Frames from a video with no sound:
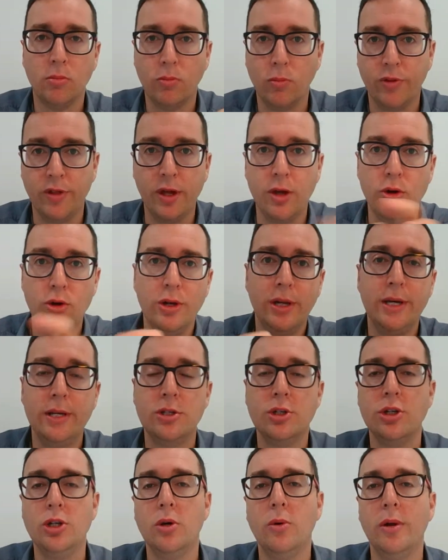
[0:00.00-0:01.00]
thing you need to
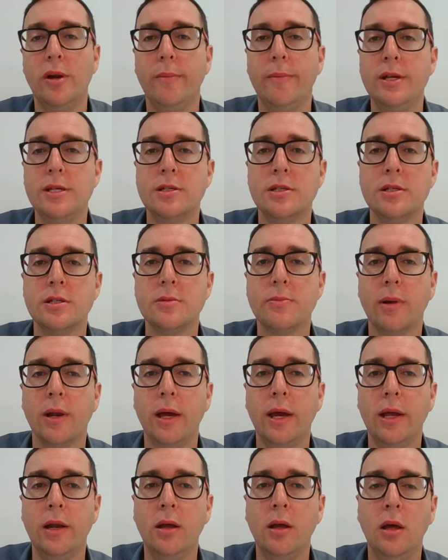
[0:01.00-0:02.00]
do in a business
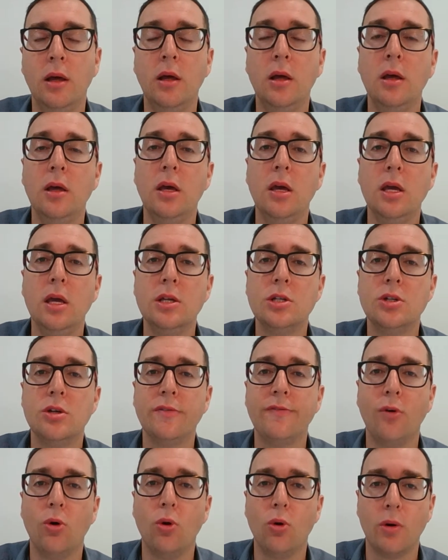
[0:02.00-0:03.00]
plan is to
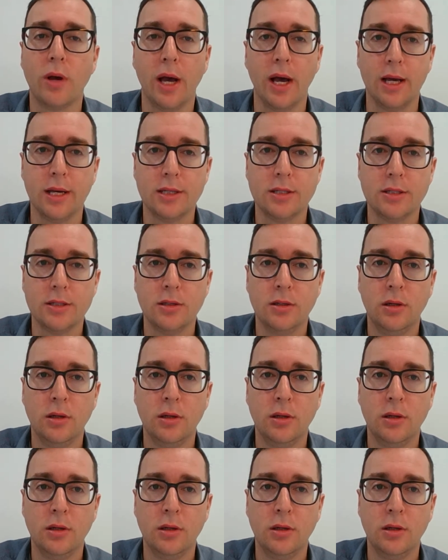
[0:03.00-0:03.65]
forecast.